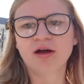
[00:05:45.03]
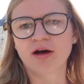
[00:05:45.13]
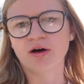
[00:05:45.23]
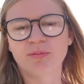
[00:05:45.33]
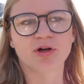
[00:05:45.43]

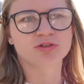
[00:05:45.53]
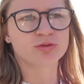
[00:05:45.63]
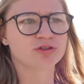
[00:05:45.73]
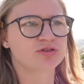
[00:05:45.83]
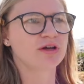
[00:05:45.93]
um, our
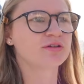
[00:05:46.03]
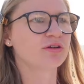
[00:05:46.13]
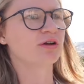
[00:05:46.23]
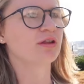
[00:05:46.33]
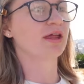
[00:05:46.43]
tour
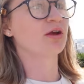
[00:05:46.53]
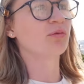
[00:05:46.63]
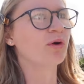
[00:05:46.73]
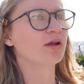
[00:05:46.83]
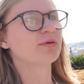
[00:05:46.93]
director like a
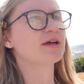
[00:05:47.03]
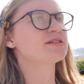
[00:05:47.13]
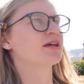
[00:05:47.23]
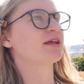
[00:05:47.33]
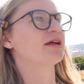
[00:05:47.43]
one-way
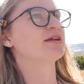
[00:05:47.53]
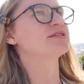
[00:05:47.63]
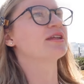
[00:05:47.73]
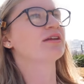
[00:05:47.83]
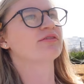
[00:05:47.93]
ticket
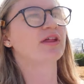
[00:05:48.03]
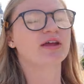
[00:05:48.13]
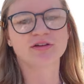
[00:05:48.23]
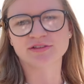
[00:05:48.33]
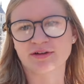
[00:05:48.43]
instead of
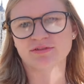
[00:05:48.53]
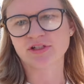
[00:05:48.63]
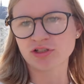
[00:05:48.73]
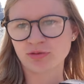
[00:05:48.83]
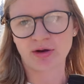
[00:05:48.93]
like our
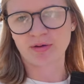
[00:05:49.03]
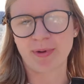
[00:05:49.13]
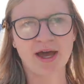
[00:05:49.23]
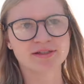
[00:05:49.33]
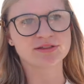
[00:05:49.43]
72 hour
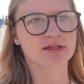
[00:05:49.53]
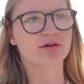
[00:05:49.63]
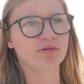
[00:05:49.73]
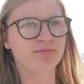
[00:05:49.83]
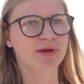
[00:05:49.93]
passes
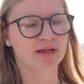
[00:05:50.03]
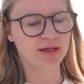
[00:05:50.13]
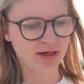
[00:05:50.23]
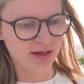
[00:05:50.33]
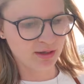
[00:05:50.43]
like we've been
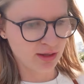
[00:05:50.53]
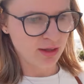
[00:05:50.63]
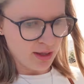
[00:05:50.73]
getting